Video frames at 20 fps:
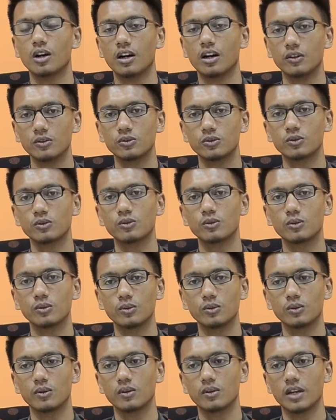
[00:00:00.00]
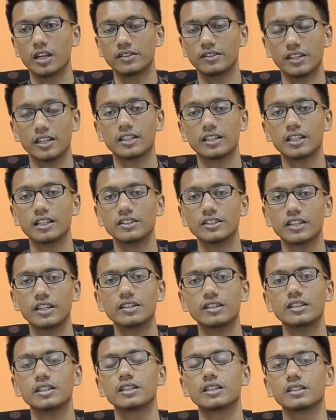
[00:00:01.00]
how to exactly
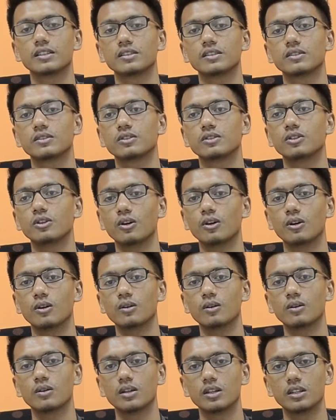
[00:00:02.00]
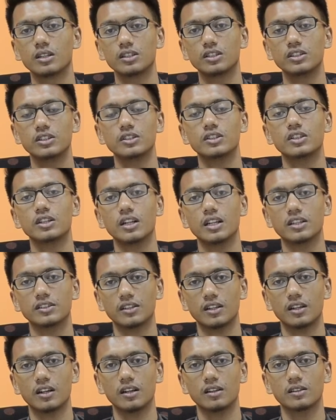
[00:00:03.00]
setting your digital
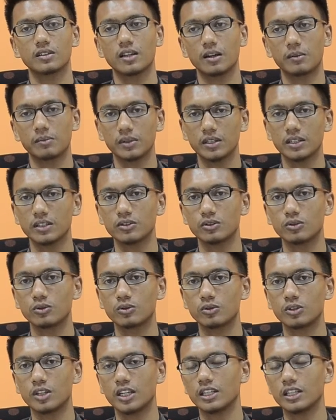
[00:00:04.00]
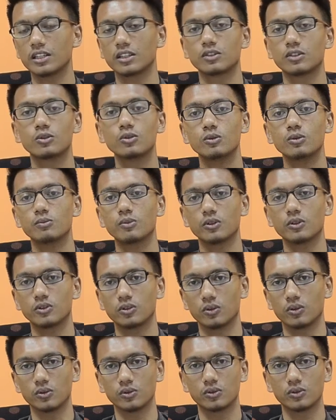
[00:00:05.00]
SLR camera to take a good
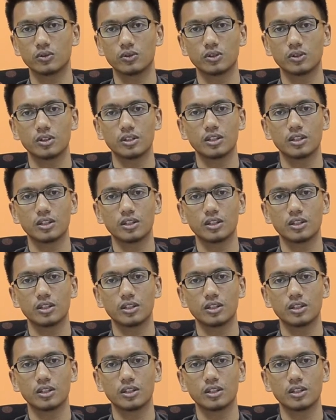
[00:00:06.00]
photos.